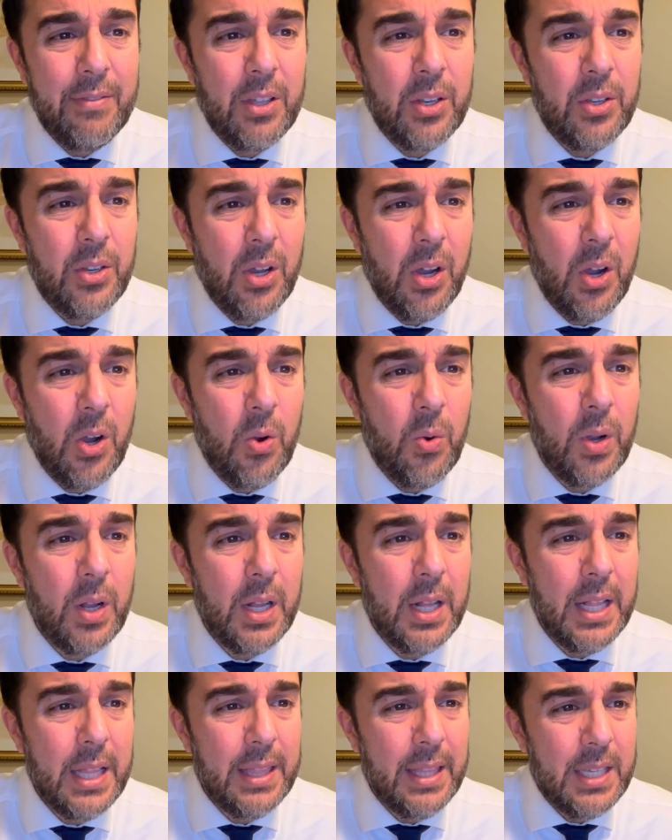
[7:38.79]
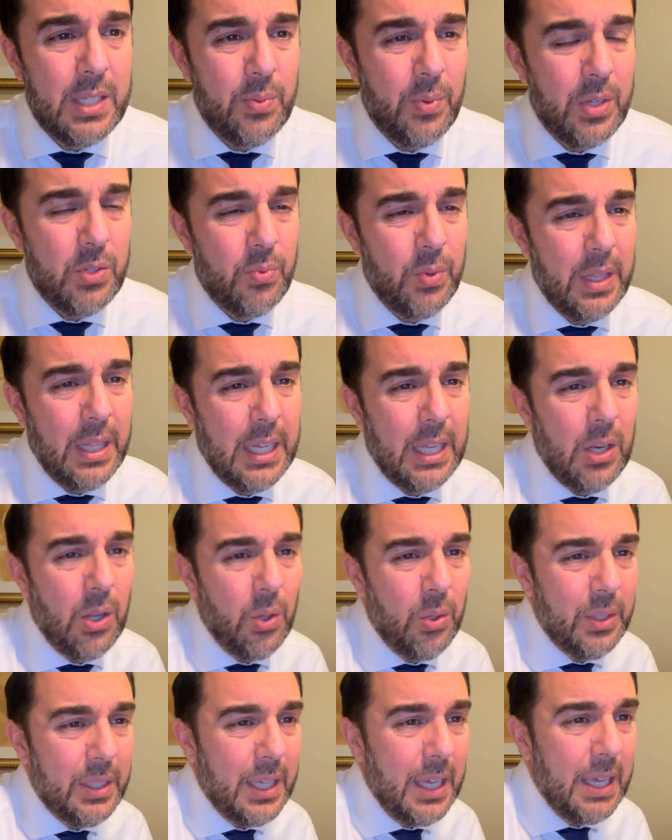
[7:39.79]
Then no, this was really an
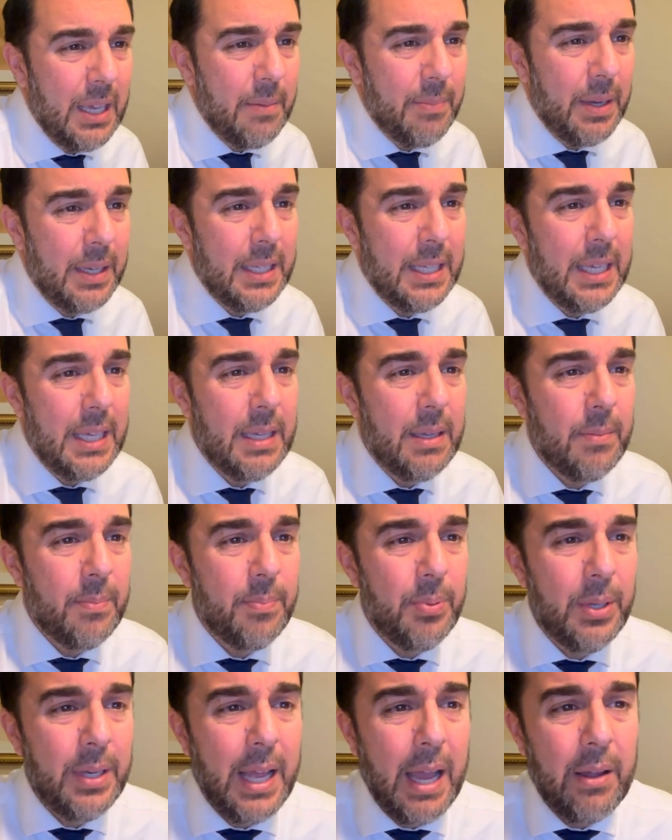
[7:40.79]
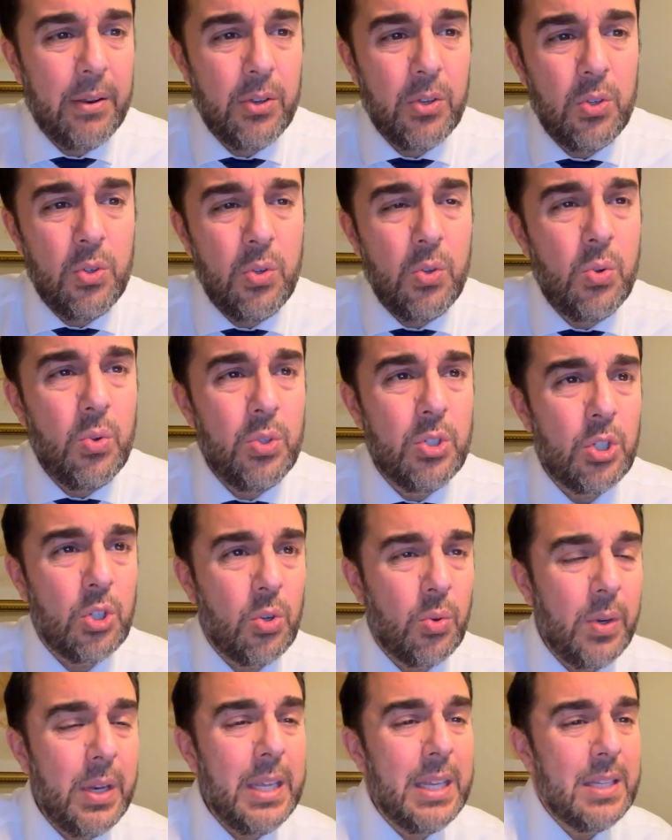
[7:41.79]
old king, but he put out new
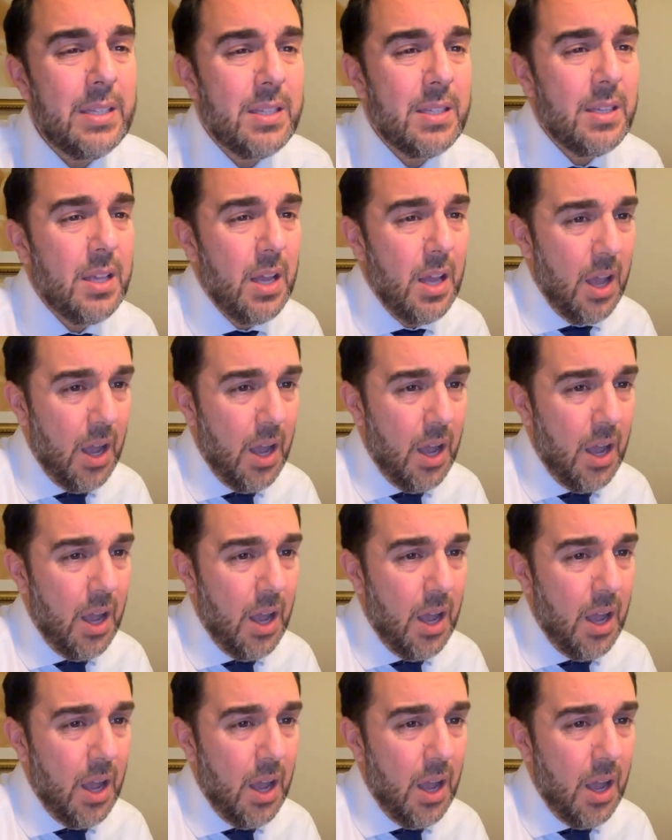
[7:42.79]
decrees